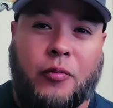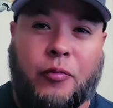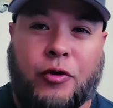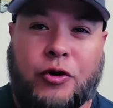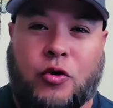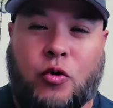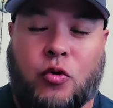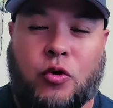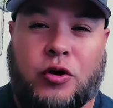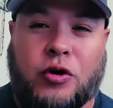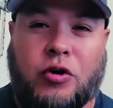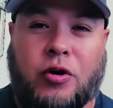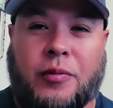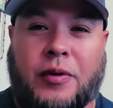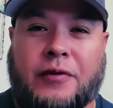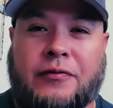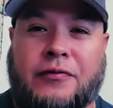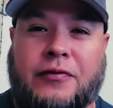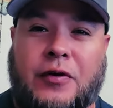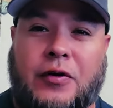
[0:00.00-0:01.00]
I'm recording
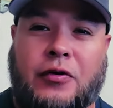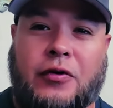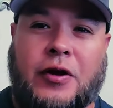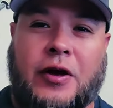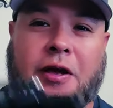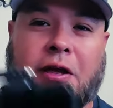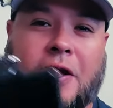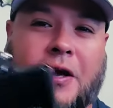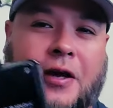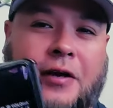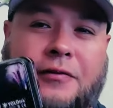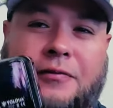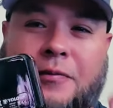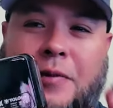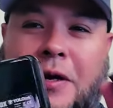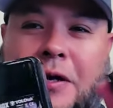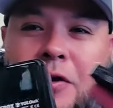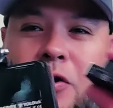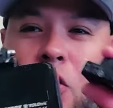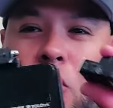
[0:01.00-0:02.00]
on my phone. I have
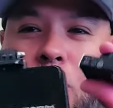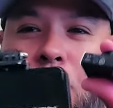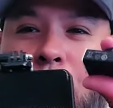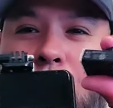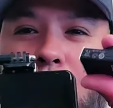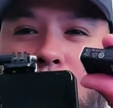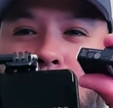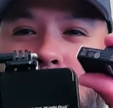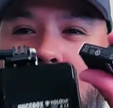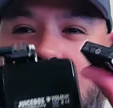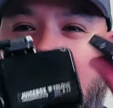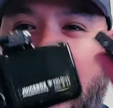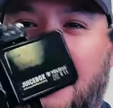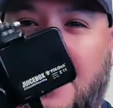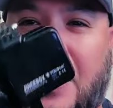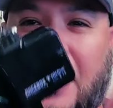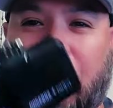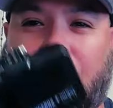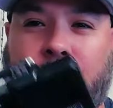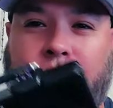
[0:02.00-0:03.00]
my GoPro, my
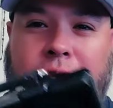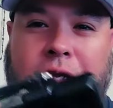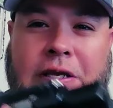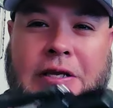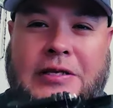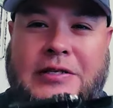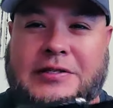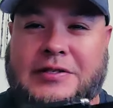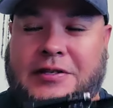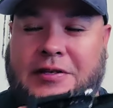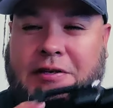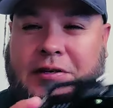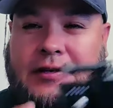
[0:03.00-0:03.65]
batteries.